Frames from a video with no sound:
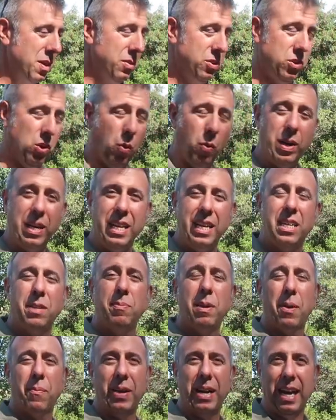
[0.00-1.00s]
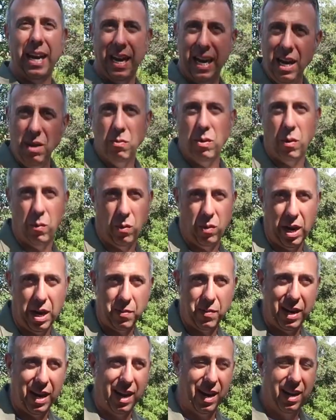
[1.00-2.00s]
So we need to be able to hit what we're
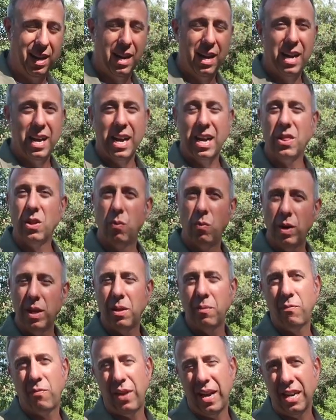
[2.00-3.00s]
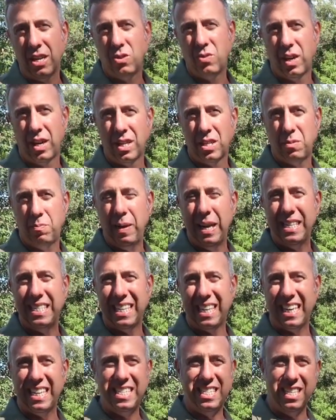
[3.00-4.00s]
aiming at, and the rhythm fire drill is
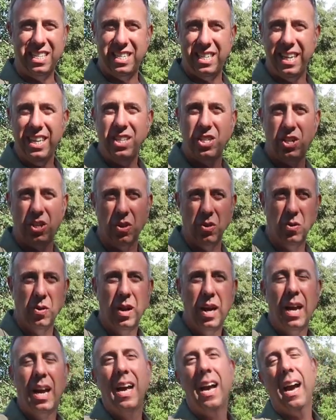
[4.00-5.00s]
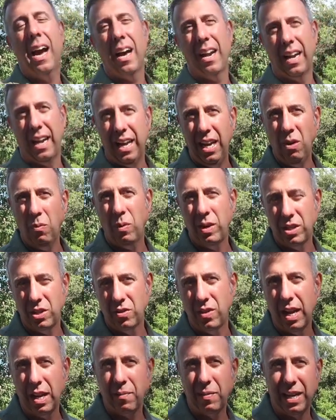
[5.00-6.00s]
basically to teach you how to hit what
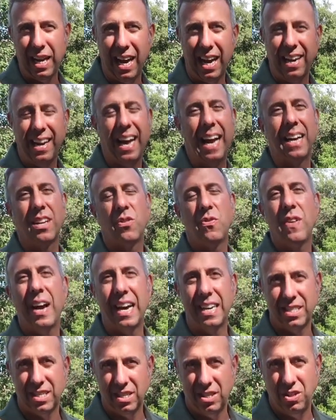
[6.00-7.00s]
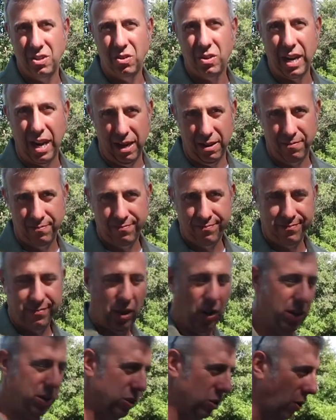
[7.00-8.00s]
you're aiming at as fast as you can.
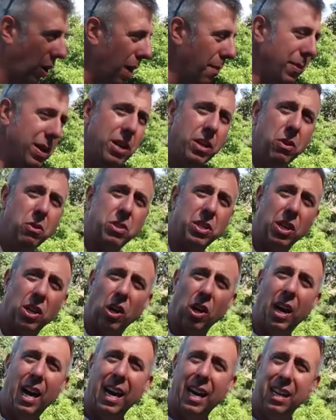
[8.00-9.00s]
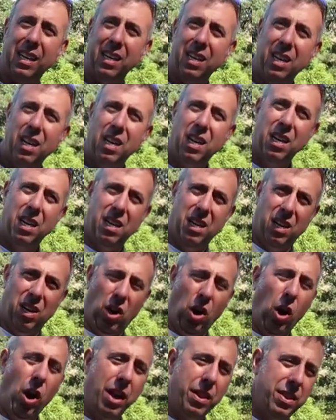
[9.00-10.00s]
All right, so I'm gonna use a Glock
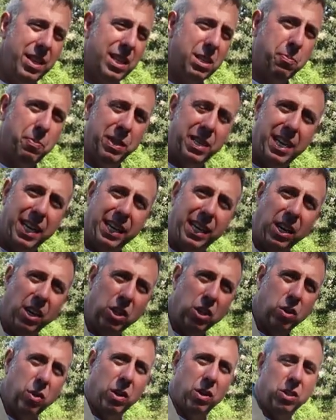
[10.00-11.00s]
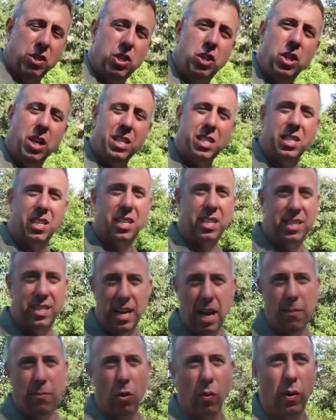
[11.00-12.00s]
on this particular drill just to
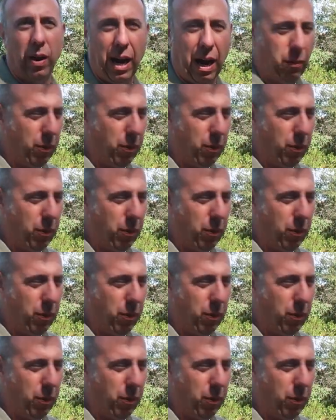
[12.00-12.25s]
demo it.